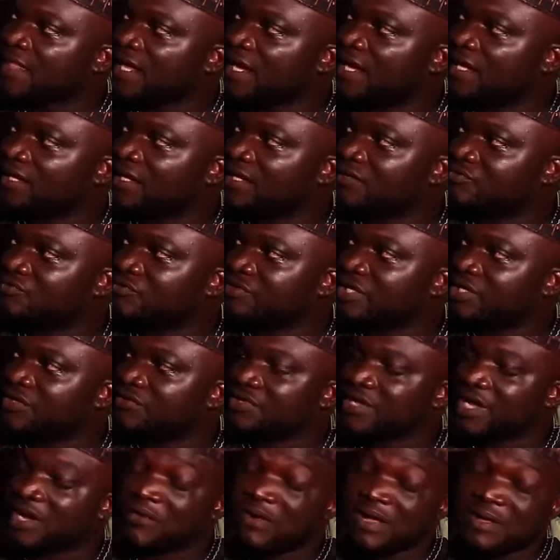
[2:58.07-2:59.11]
And I want to tell you
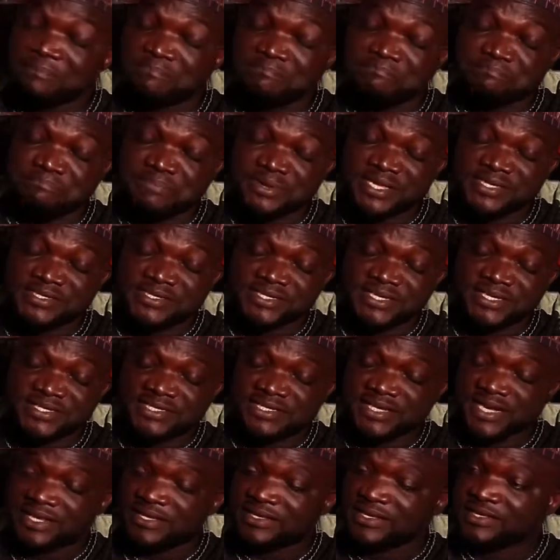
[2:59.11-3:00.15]
that one basic
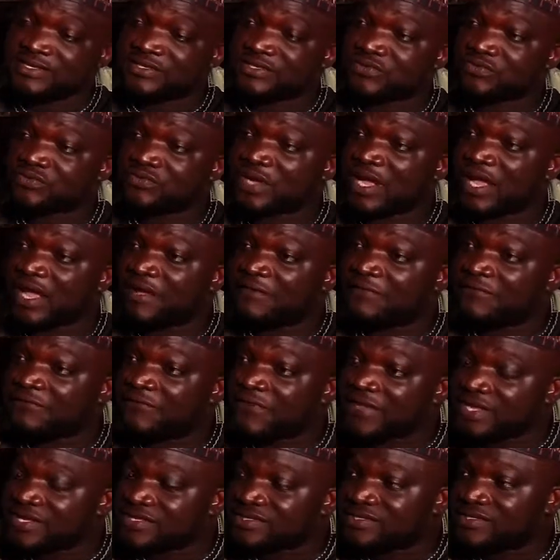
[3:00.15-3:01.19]
challenge I've
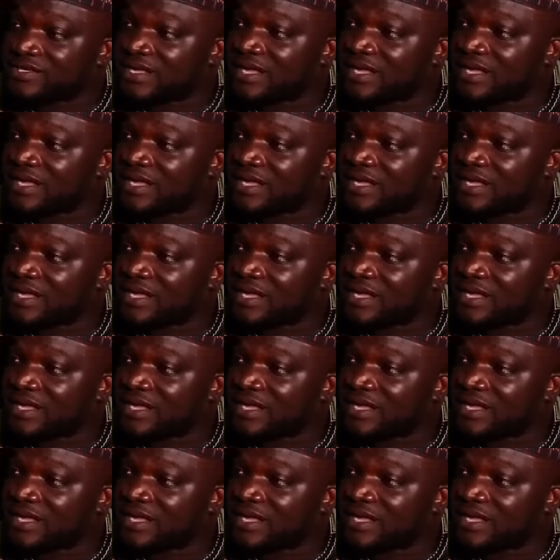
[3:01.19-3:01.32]
faced